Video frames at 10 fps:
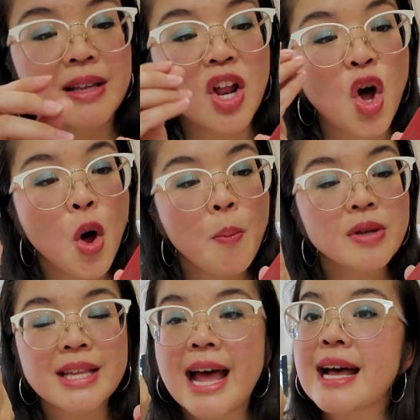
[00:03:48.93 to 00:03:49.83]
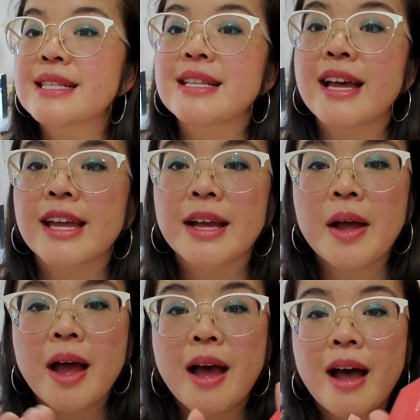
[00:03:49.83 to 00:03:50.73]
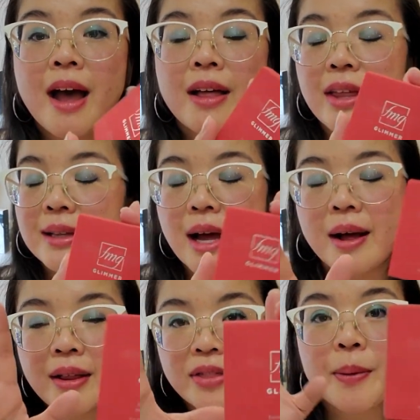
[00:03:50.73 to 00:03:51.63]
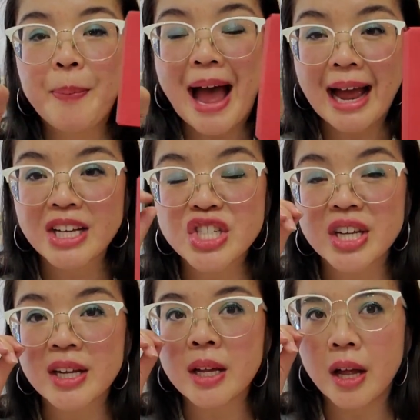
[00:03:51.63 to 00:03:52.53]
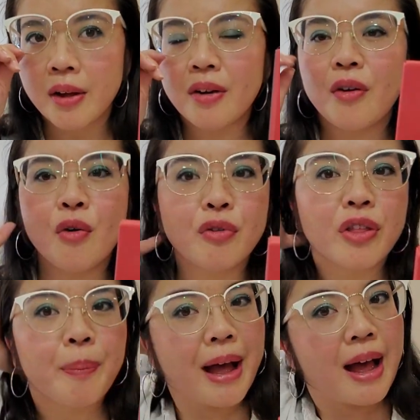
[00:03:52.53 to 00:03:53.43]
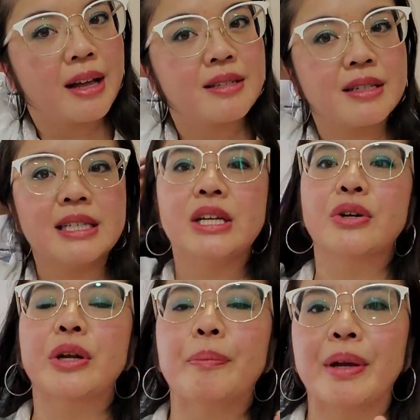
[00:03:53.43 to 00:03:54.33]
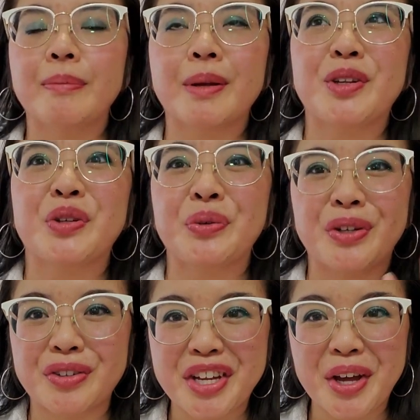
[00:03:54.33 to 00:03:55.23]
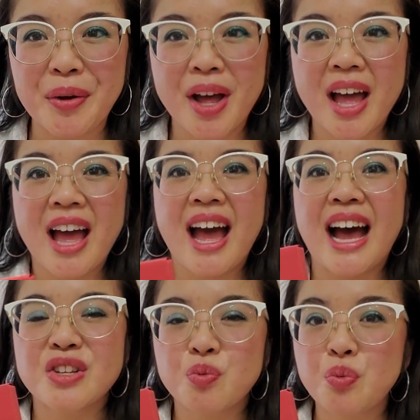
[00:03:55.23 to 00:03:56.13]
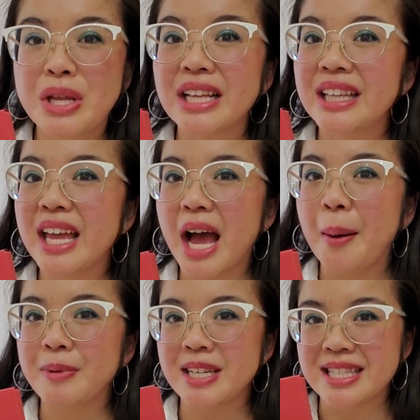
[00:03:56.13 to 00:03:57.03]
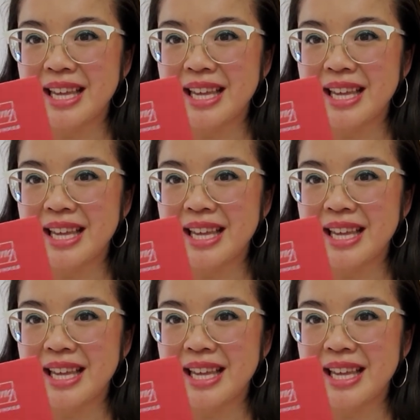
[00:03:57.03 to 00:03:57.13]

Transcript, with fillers: It almost has like, like the packaging over the past year and a bit, maybe two years now, has really upped its